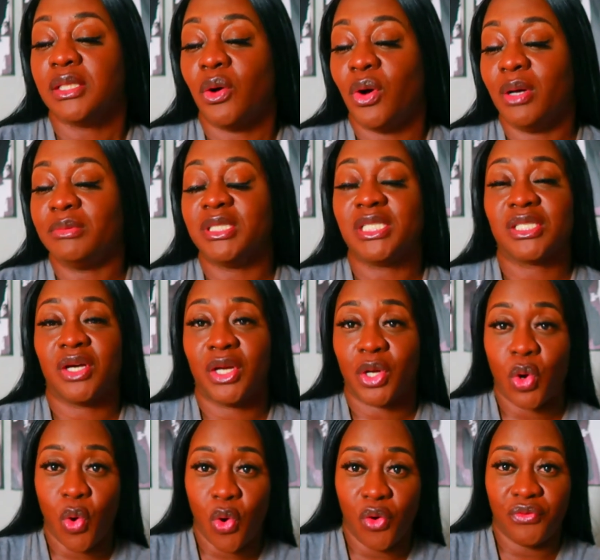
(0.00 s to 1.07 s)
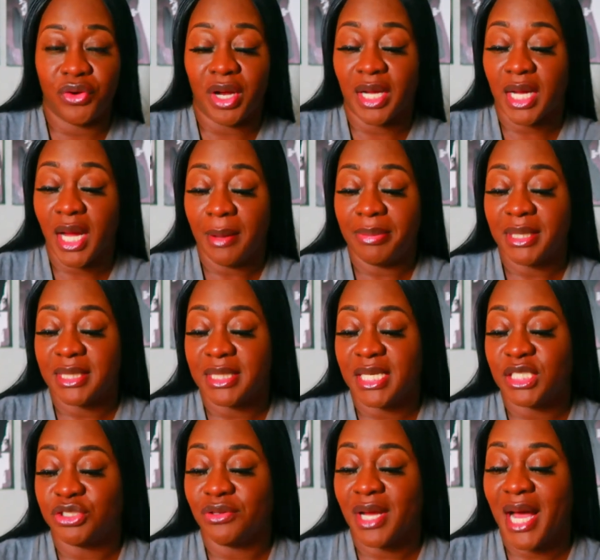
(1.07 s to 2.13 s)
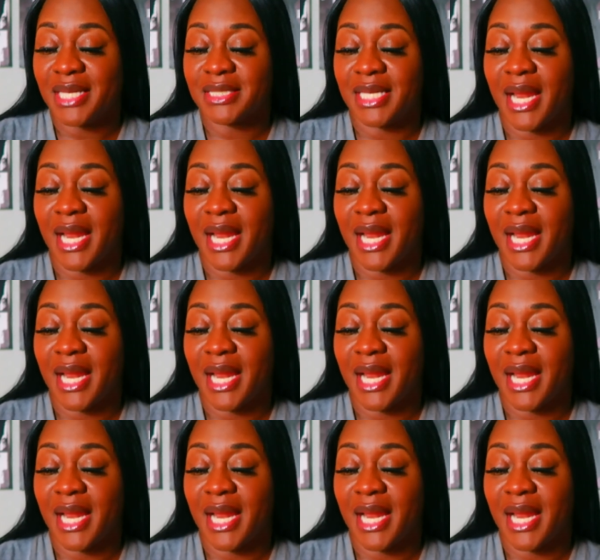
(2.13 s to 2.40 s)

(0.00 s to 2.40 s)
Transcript: so i'm just gonna go over a couple of things you guys